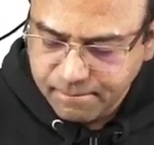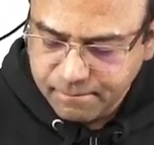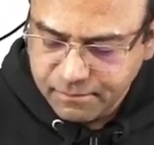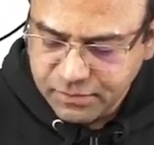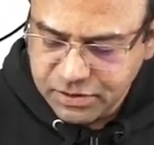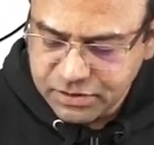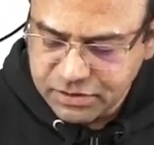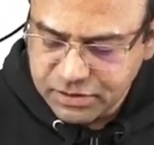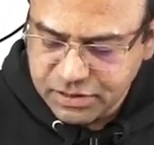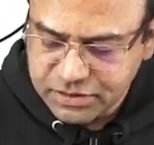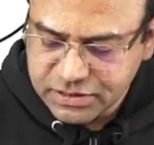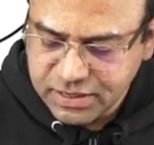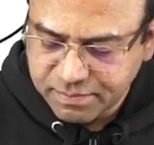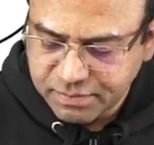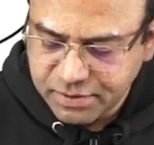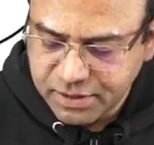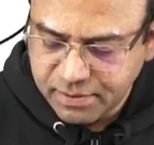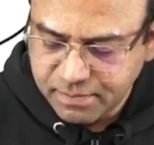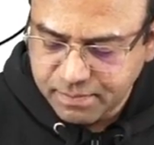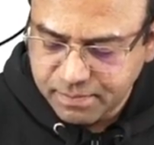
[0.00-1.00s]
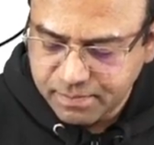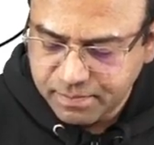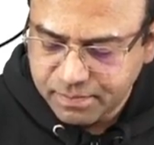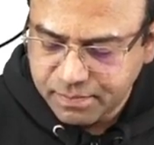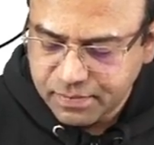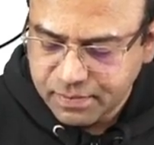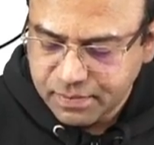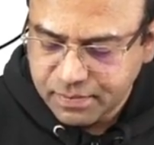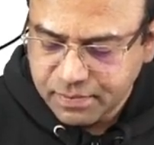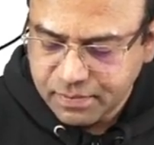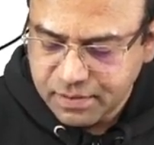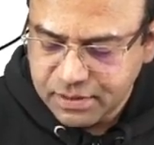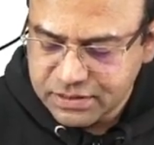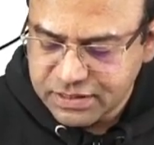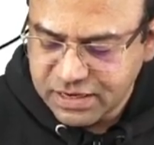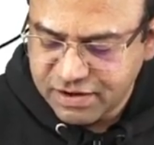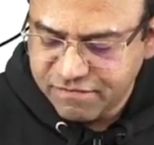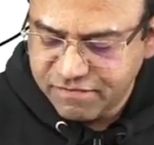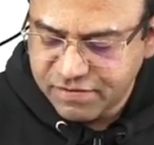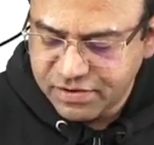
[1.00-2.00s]
This is the septum,
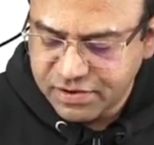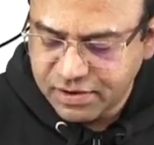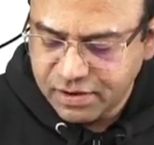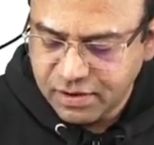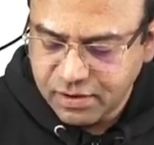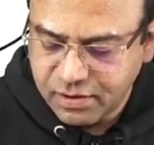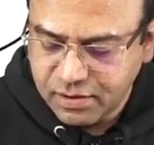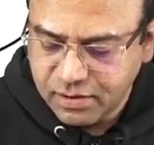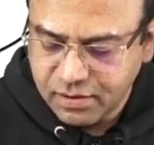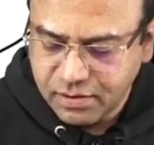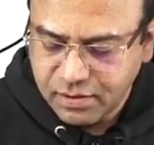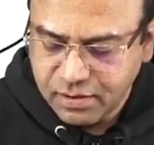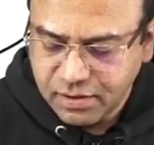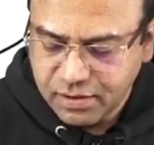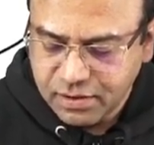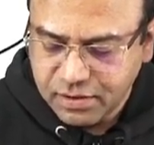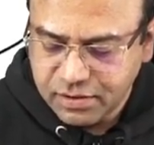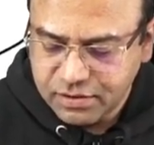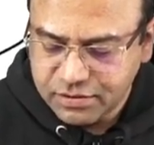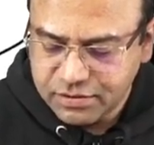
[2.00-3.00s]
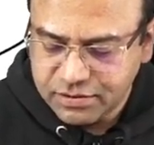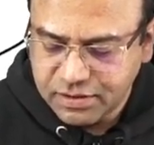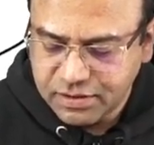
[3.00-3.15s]
this left ventricle, this